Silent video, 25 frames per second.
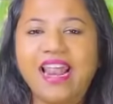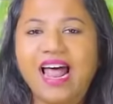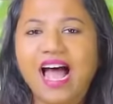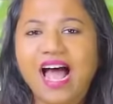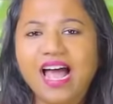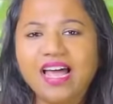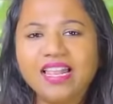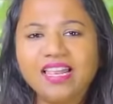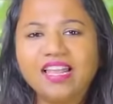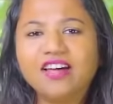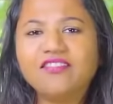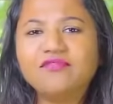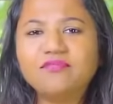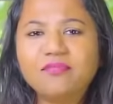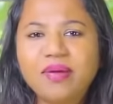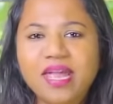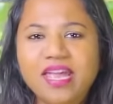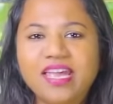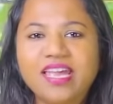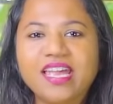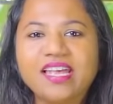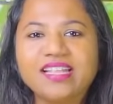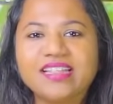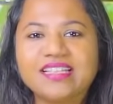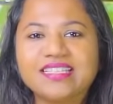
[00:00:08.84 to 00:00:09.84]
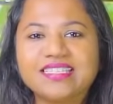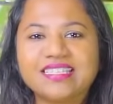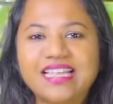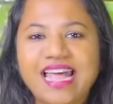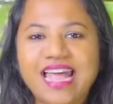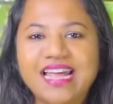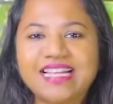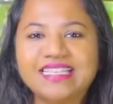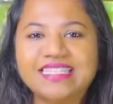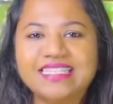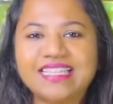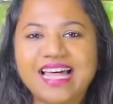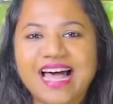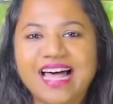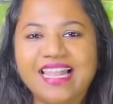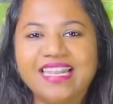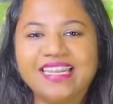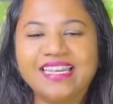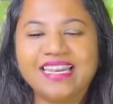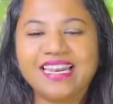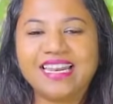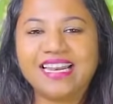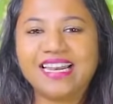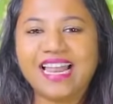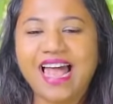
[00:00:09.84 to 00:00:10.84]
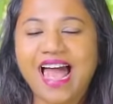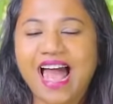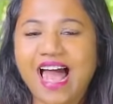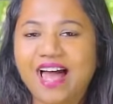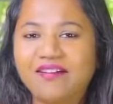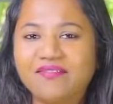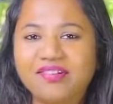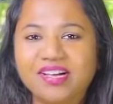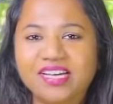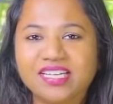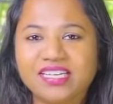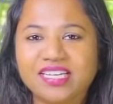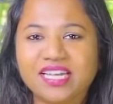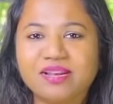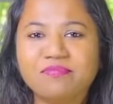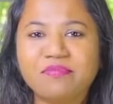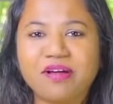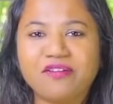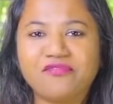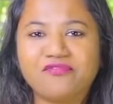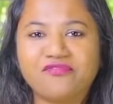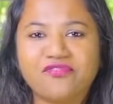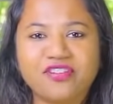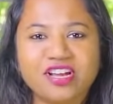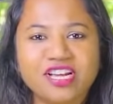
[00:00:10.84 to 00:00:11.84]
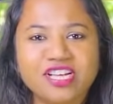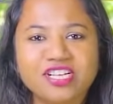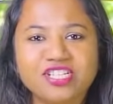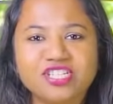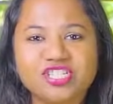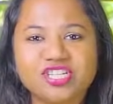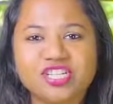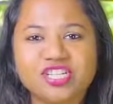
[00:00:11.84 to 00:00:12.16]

I love making this egg salad and having it in my fridge